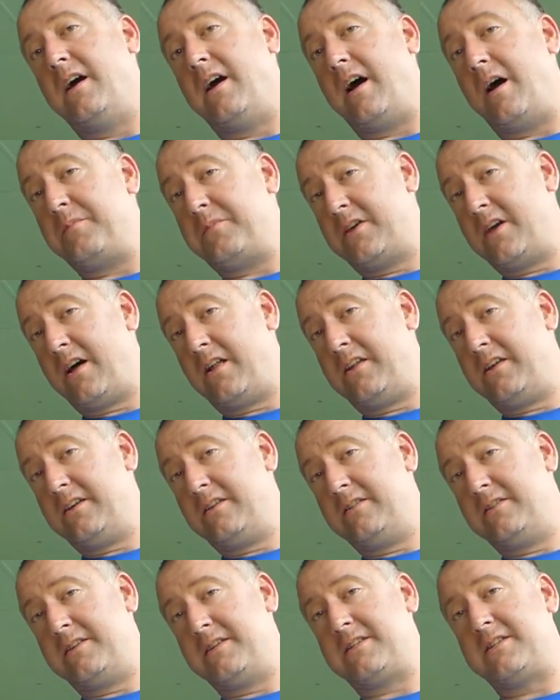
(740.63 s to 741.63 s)
I'm Kelly.
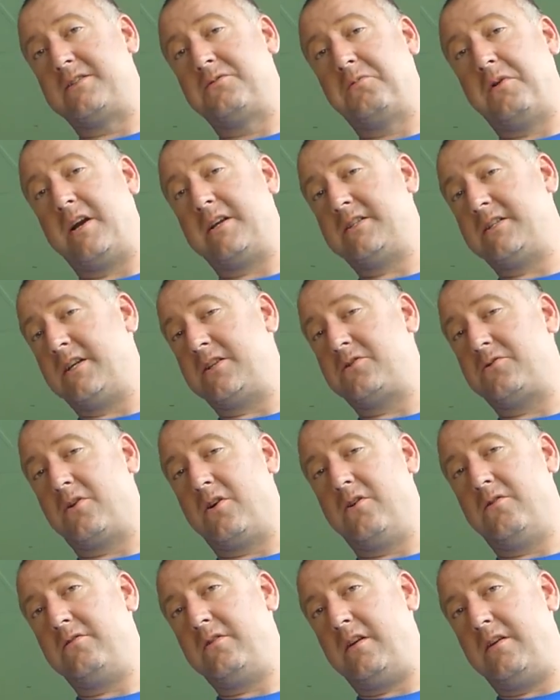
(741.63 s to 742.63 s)
This is Ready Set
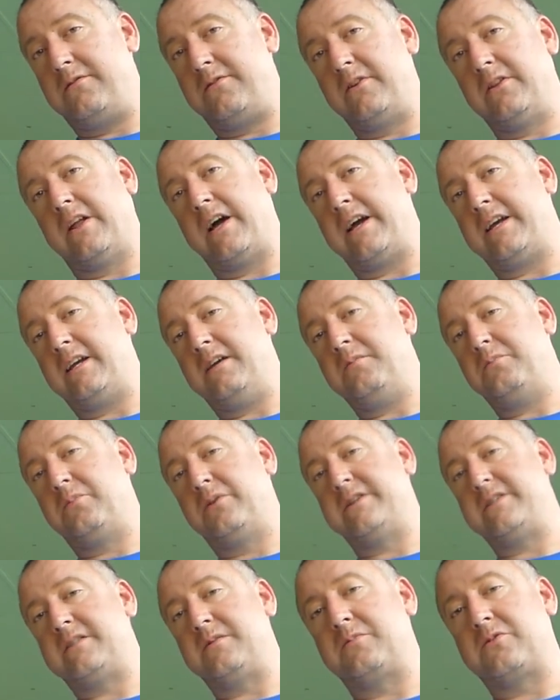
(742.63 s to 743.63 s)
Drone. If you like it,
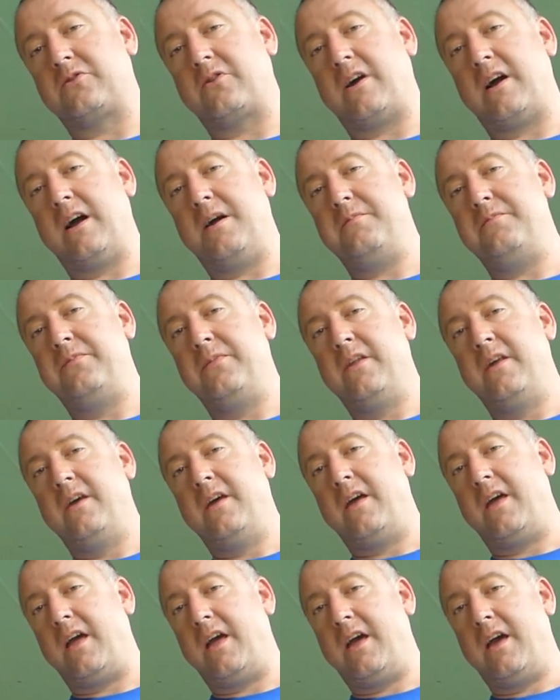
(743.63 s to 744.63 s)
please subscribe,
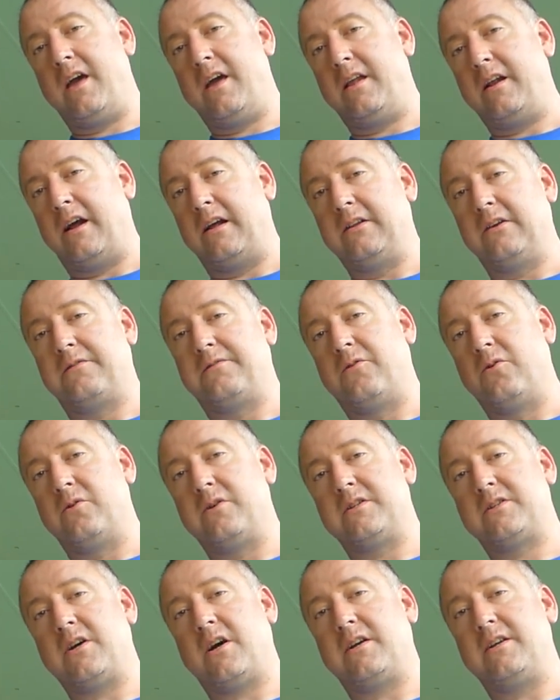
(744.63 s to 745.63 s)
and I look forward
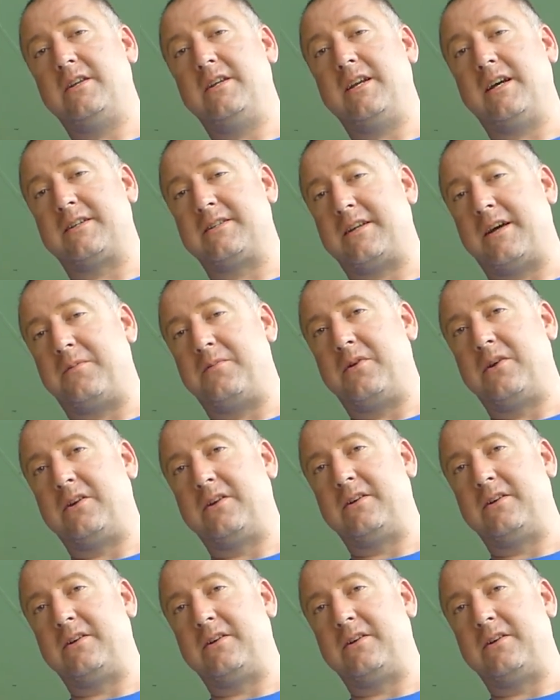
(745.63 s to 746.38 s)
to talking to you next time.